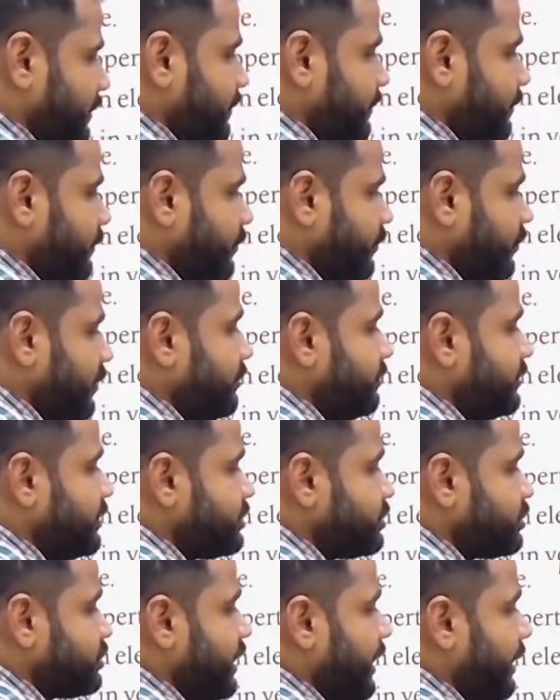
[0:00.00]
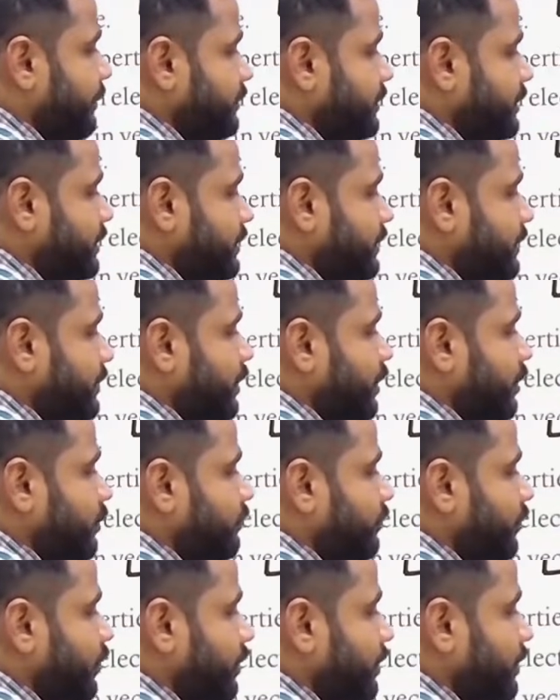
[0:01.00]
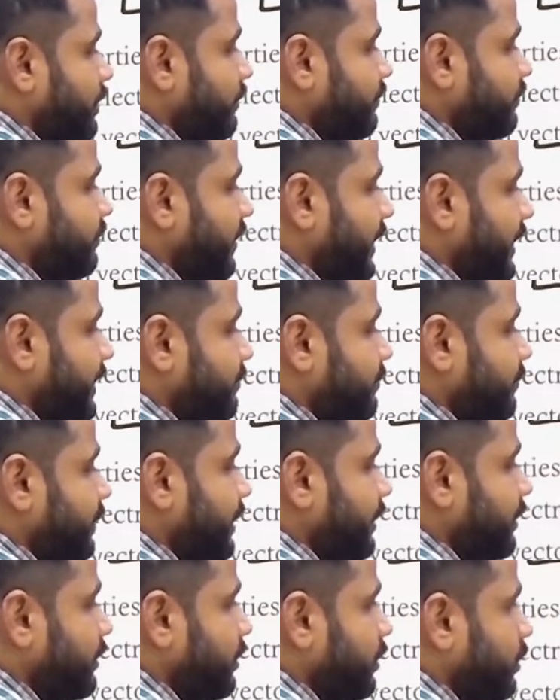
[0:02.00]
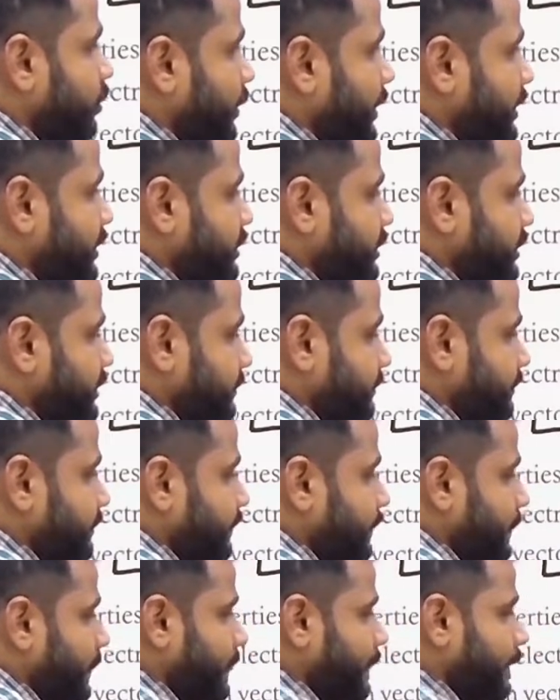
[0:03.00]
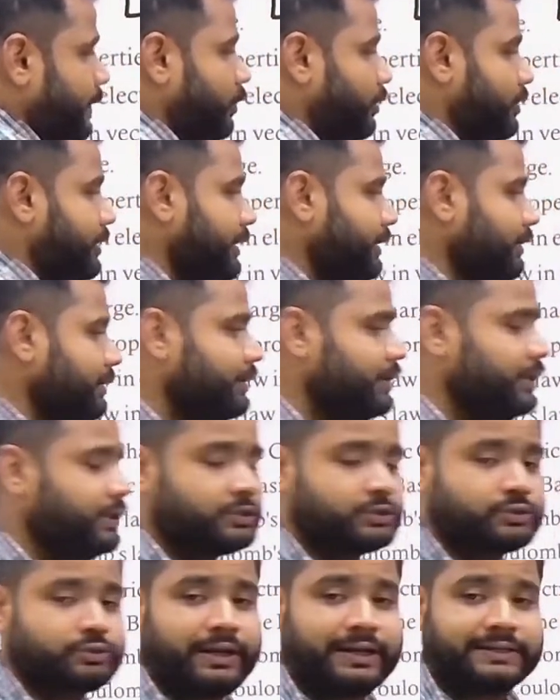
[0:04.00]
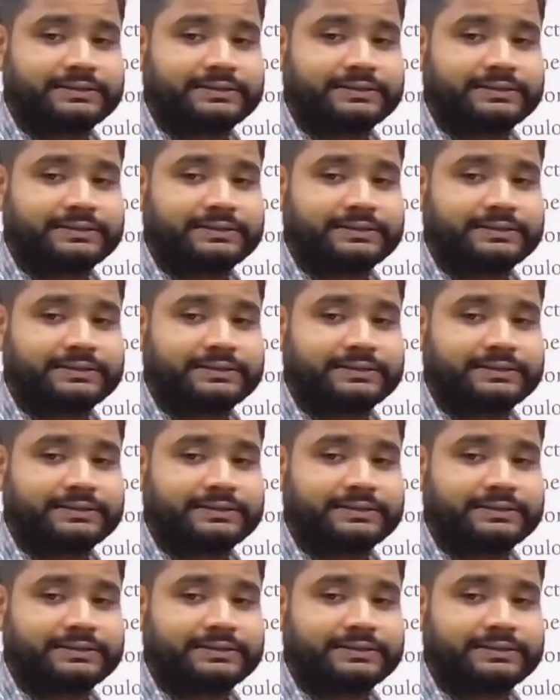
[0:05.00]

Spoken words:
from this chapter for a 5-mark question. Okay, so as I